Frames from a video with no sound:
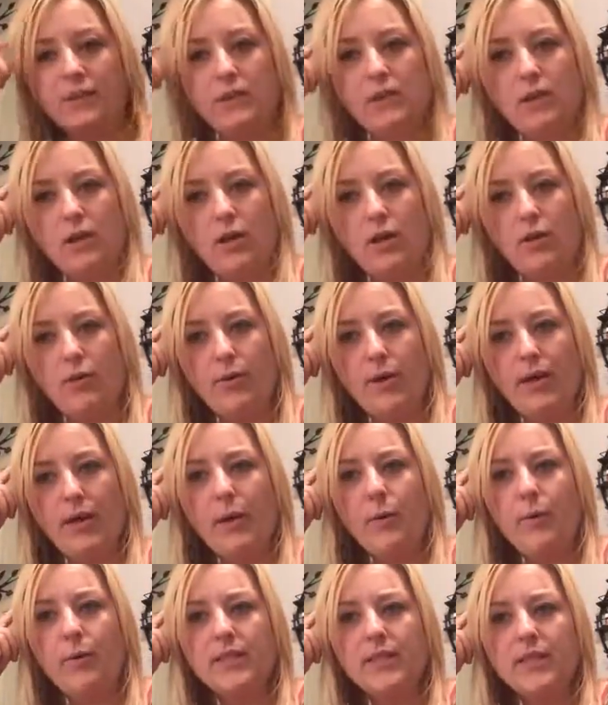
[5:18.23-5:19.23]
So
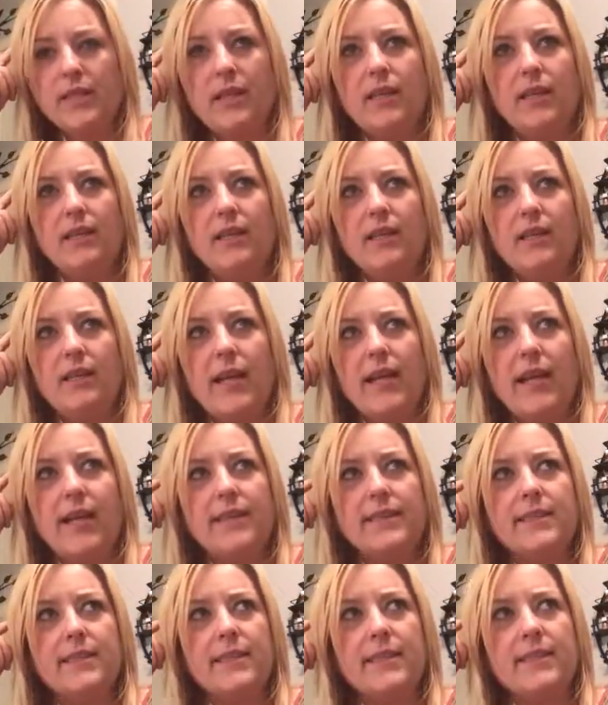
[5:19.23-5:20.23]
it was an
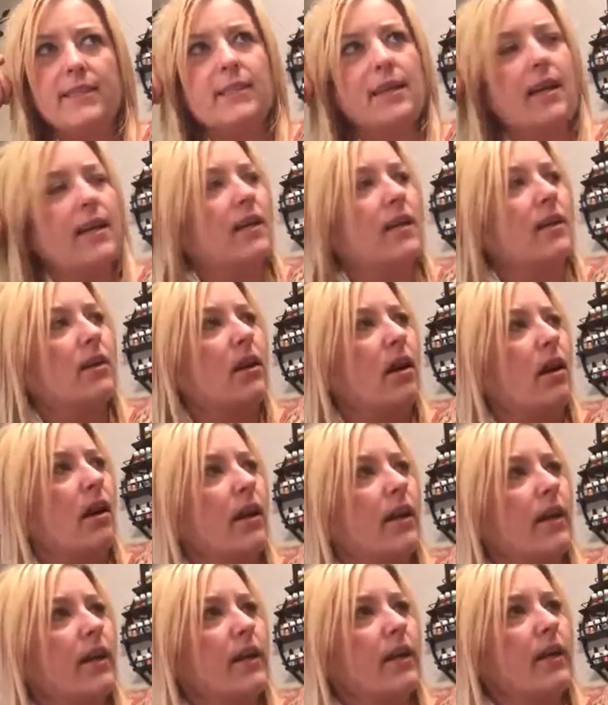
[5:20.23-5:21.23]

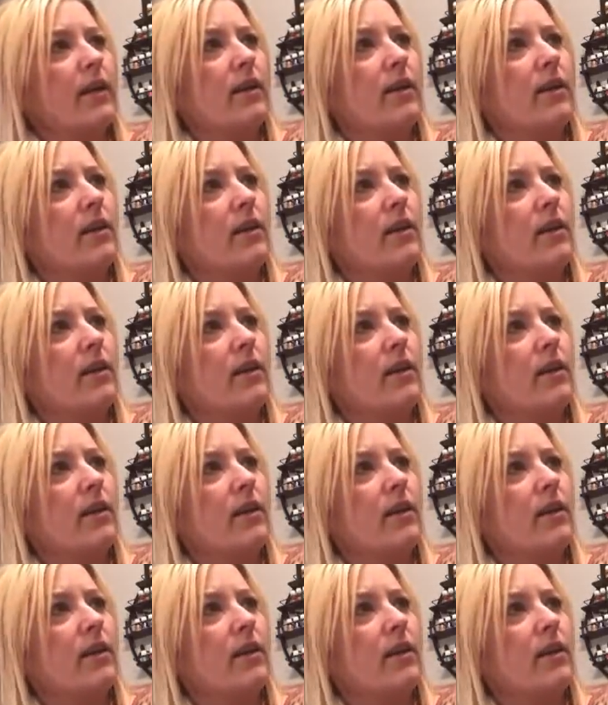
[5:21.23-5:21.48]
antipsychotic